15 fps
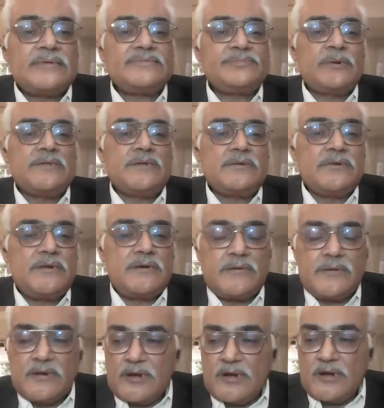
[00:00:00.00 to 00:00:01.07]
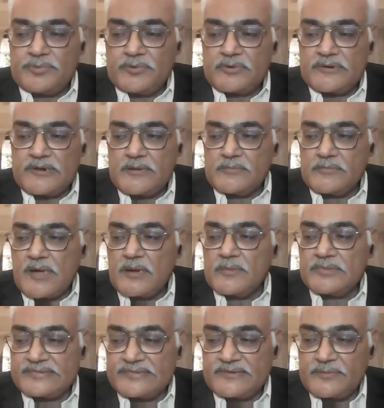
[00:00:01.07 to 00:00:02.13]
This particular program, I
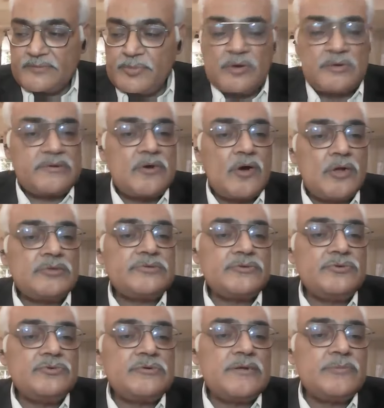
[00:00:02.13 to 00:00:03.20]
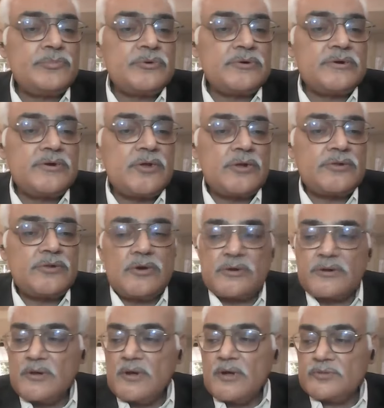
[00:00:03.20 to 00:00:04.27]
mean, the report also you can put it on
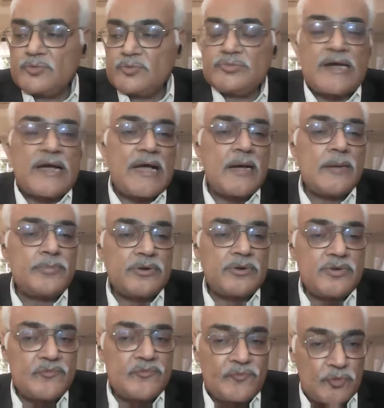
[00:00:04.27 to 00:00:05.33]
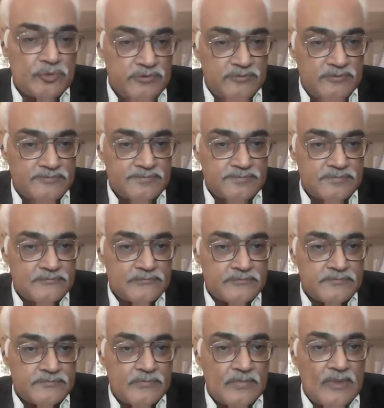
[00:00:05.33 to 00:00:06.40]
your through the app on your phone,
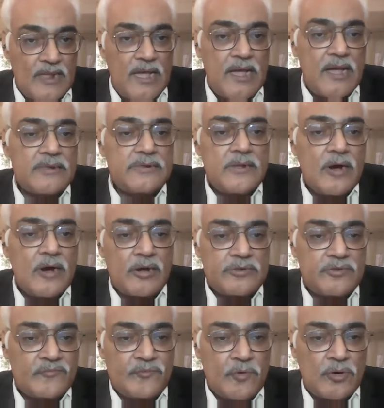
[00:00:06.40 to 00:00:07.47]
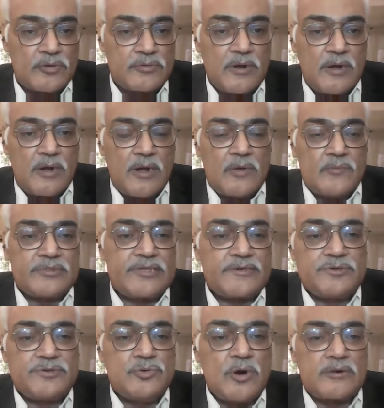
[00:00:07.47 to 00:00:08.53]
and on the phone with
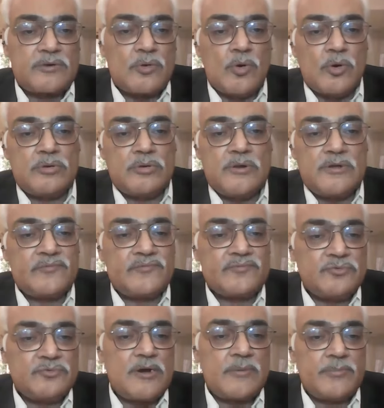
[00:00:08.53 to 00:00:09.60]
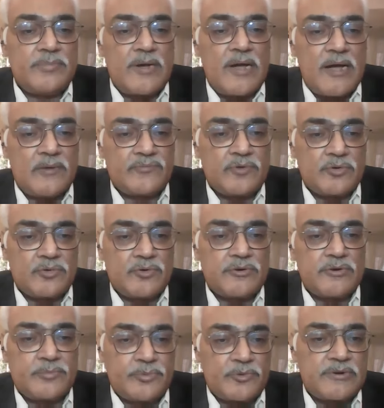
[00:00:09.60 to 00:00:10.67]
the QR code. If you have your
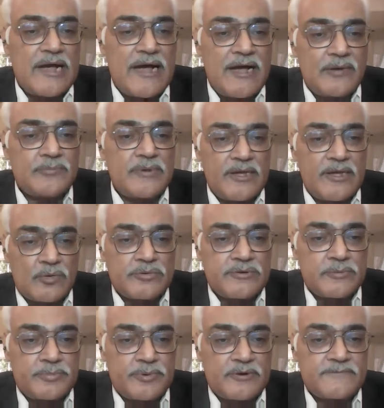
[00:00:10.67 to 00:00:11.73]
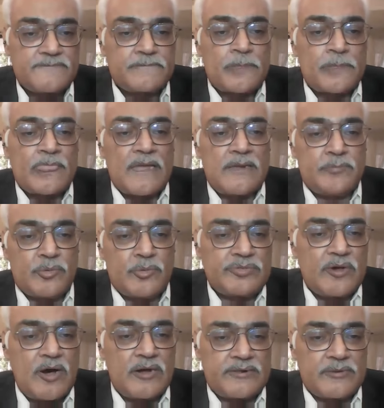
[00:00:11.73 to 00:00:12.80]
own report, I have my own report, and
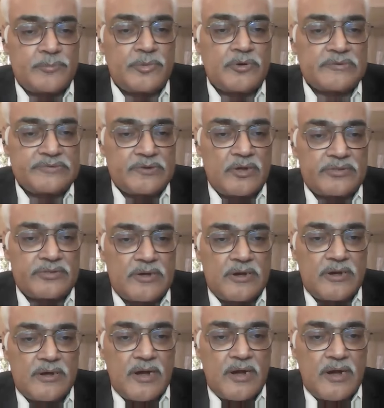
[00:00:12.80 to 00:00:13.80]
both our reports are